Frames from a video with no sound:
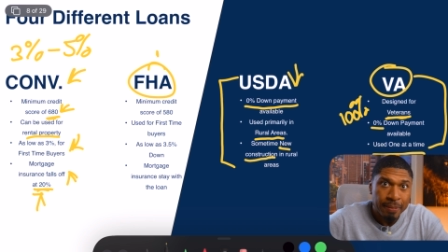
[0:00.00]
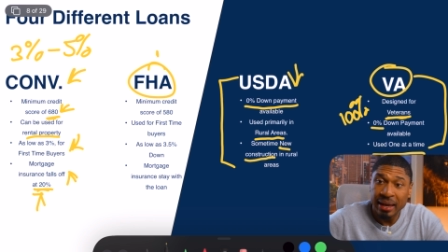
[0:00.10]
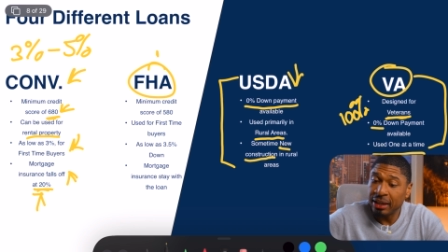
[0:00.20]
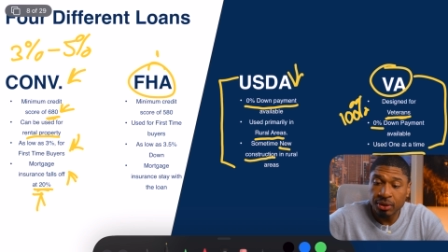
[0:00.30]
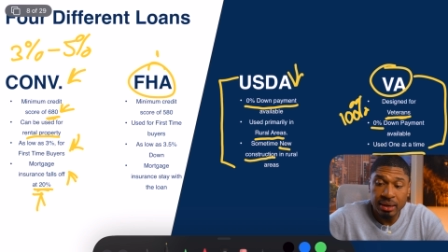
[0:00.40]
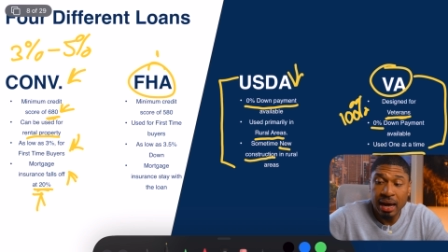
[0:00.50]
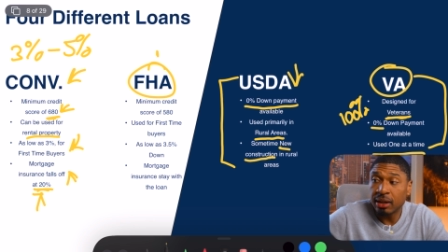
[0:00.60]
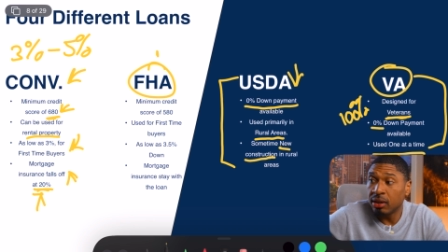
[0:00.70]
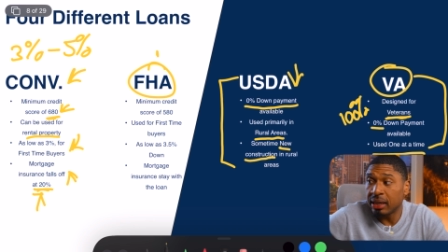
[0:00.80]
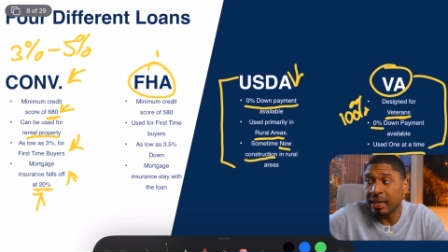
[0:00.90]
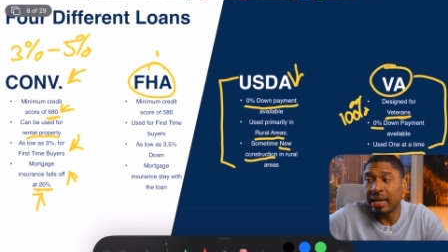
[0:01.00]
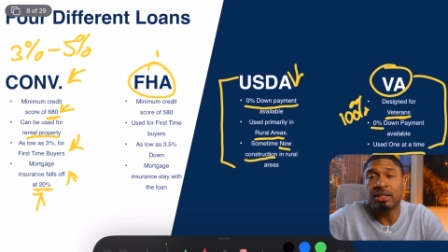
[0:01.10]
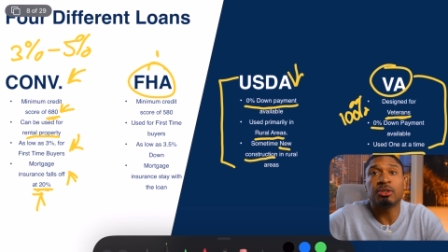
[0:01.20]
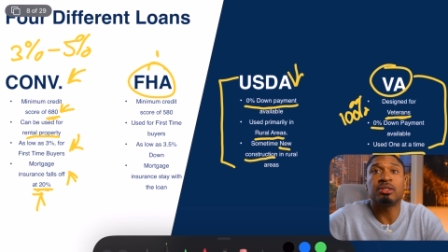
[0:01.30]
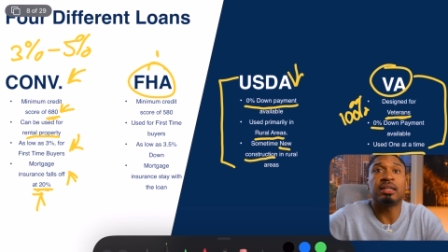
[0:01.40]
and you're not looking at
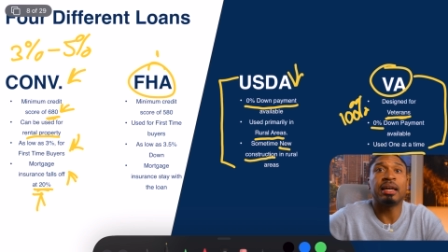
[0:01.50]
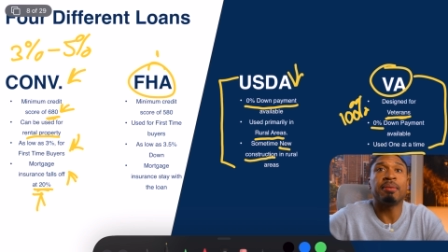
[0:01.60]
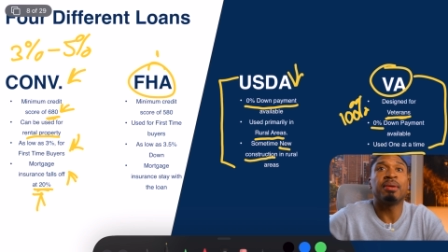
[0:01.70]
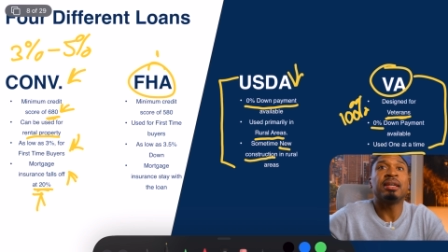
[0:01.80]
those same